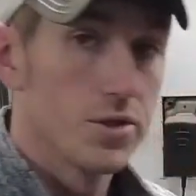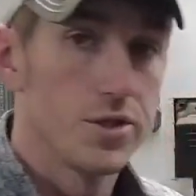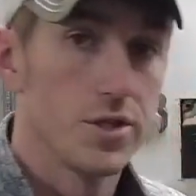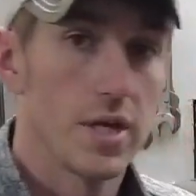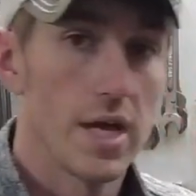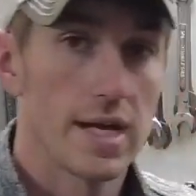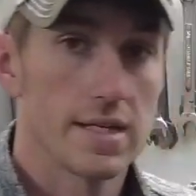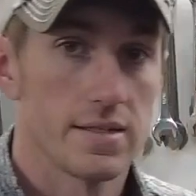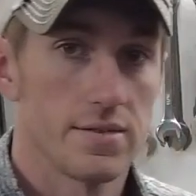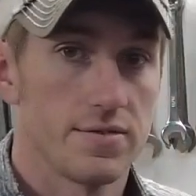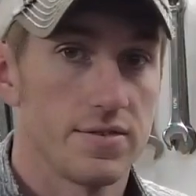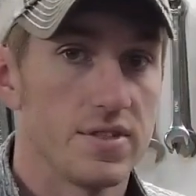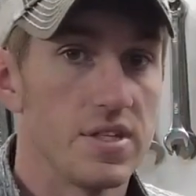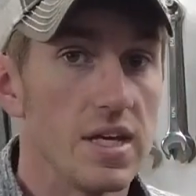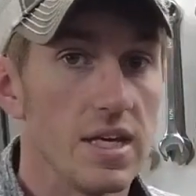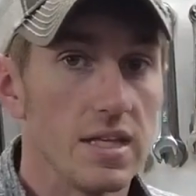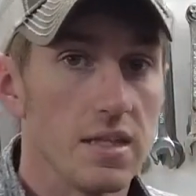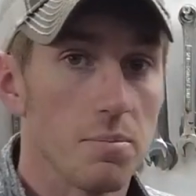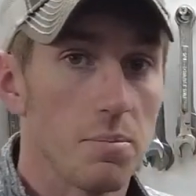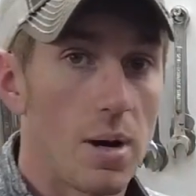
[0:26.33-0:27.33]
you guys have
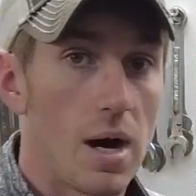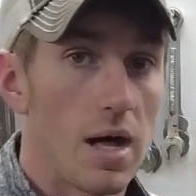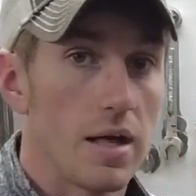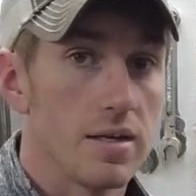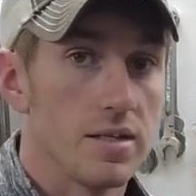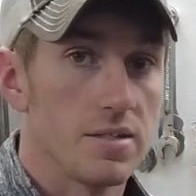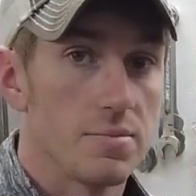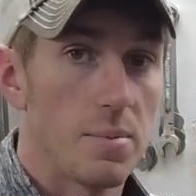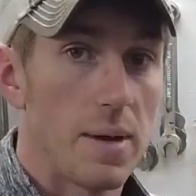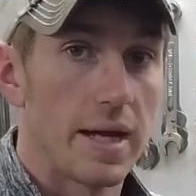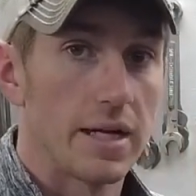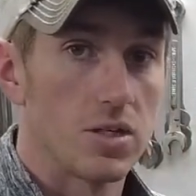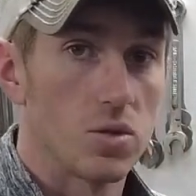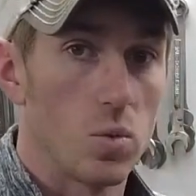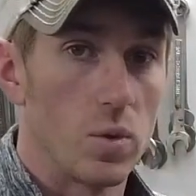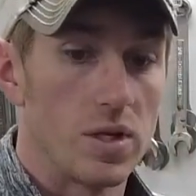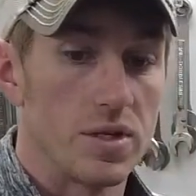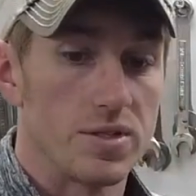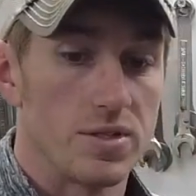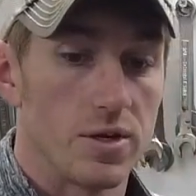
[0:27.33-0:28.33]
seen the Poly Spike
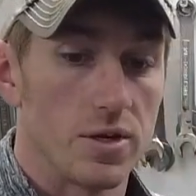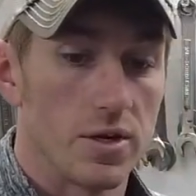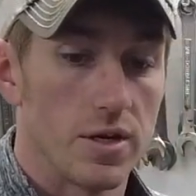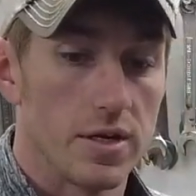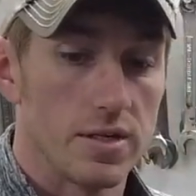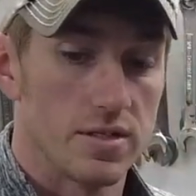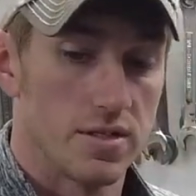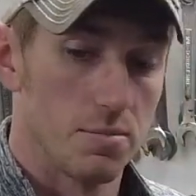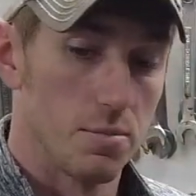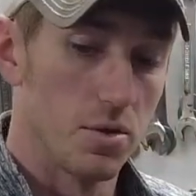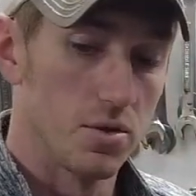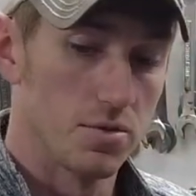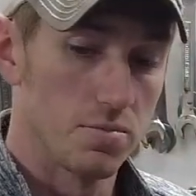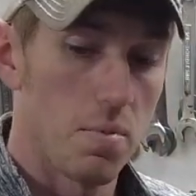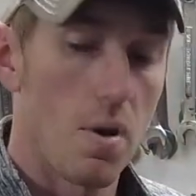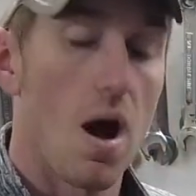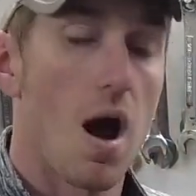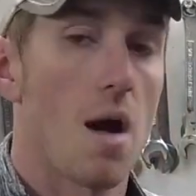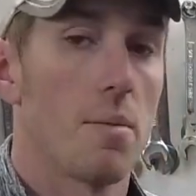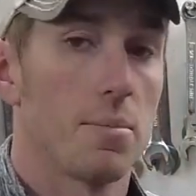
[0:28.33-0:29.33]
Twister. It's the most
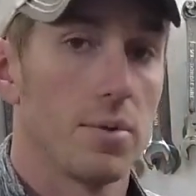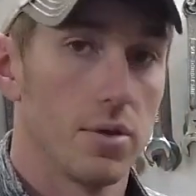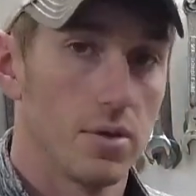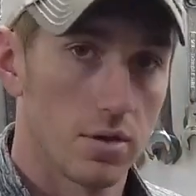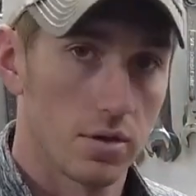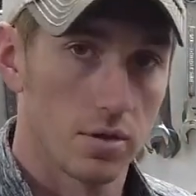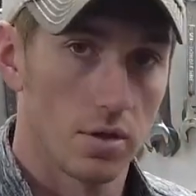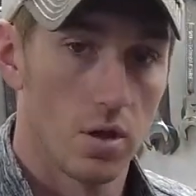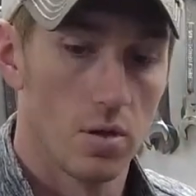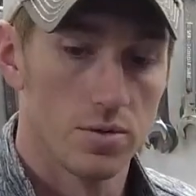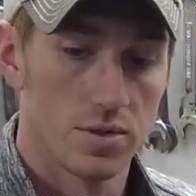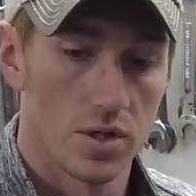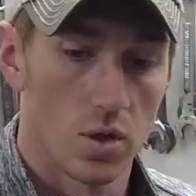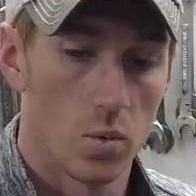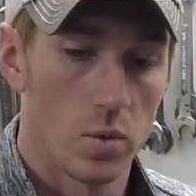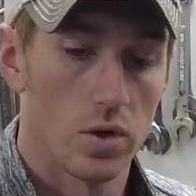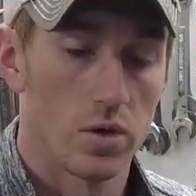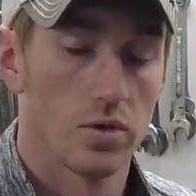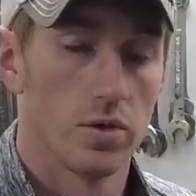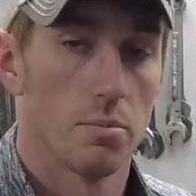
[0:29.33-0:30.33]
popular closing
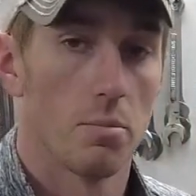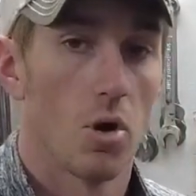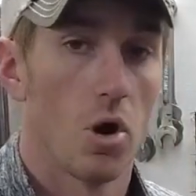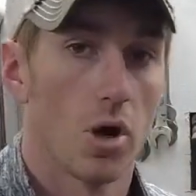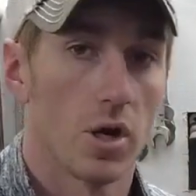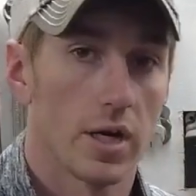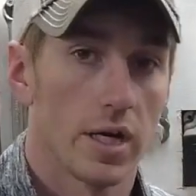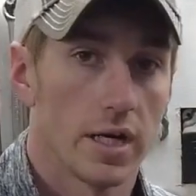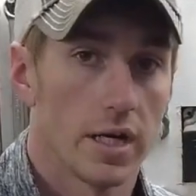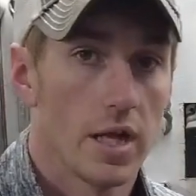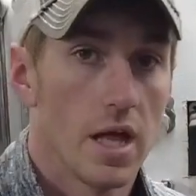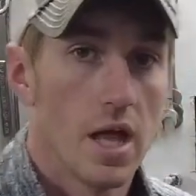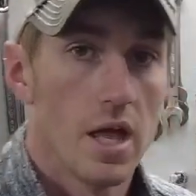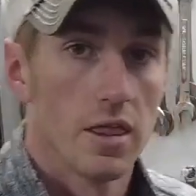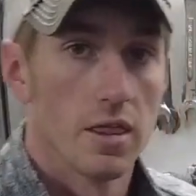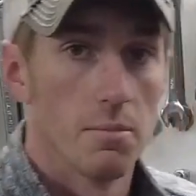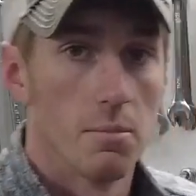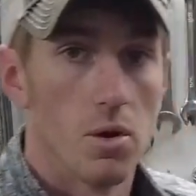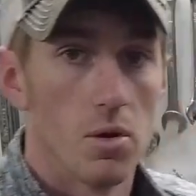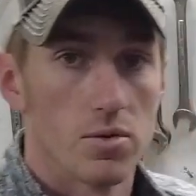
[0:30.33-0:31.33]
wheel in the market,
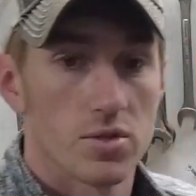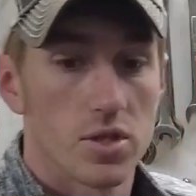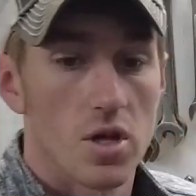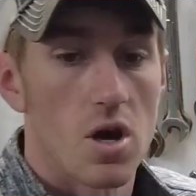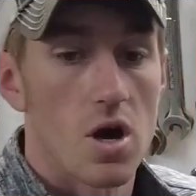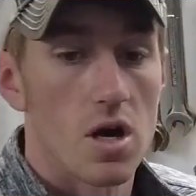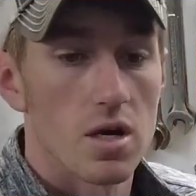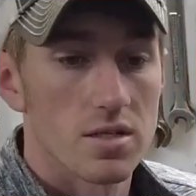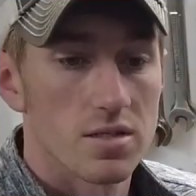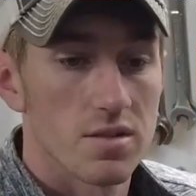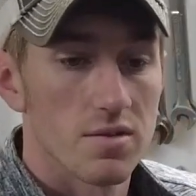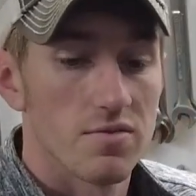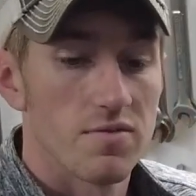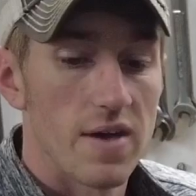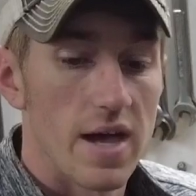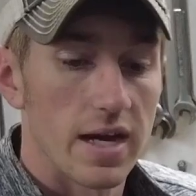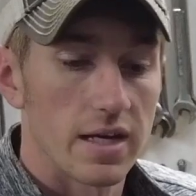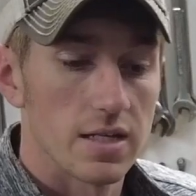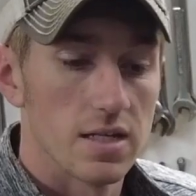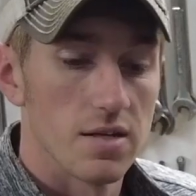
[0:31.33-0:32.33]
the most cost
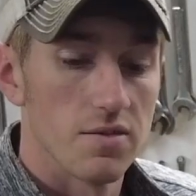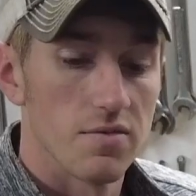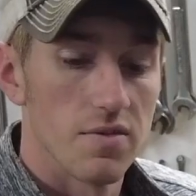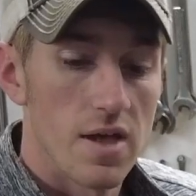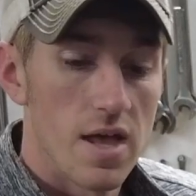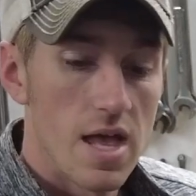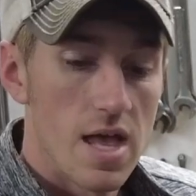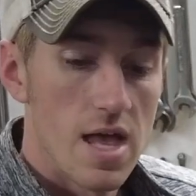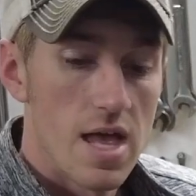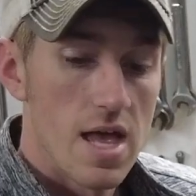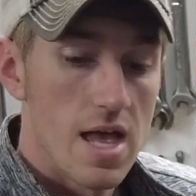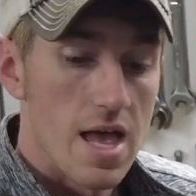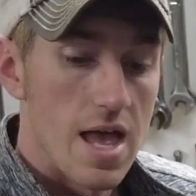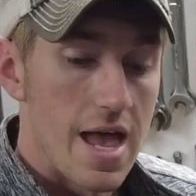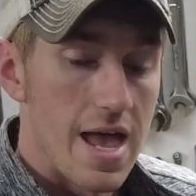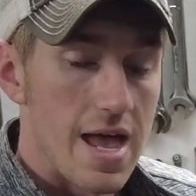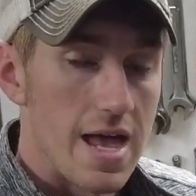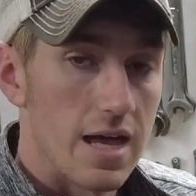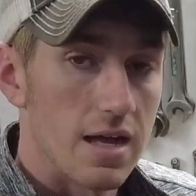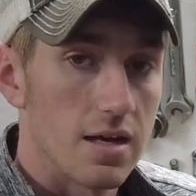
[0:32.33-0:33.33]
effective,
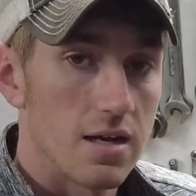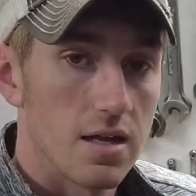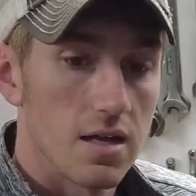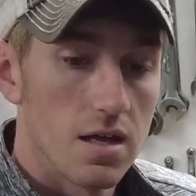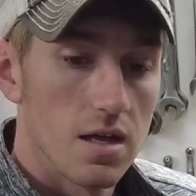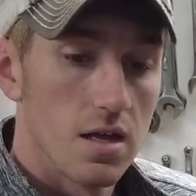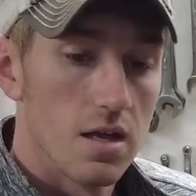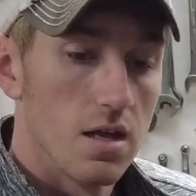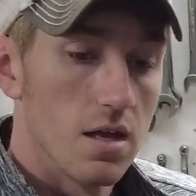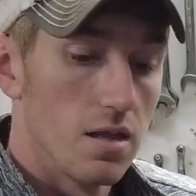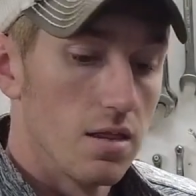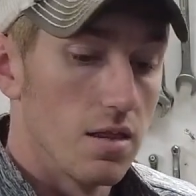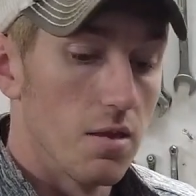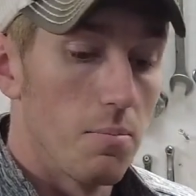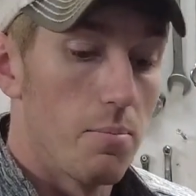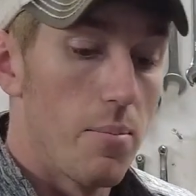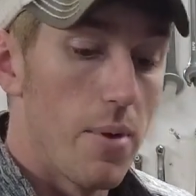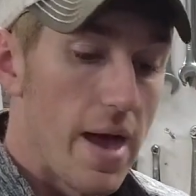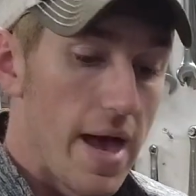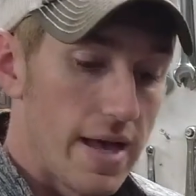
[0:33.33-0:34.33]
and the
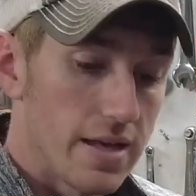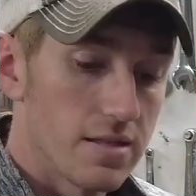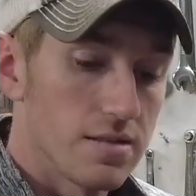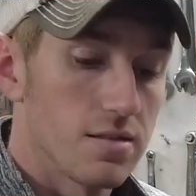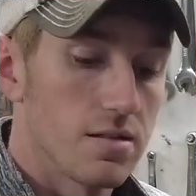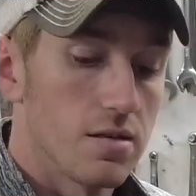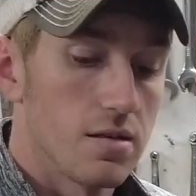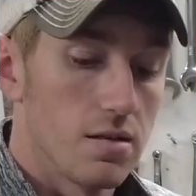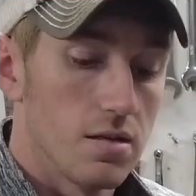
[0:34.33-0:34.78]
best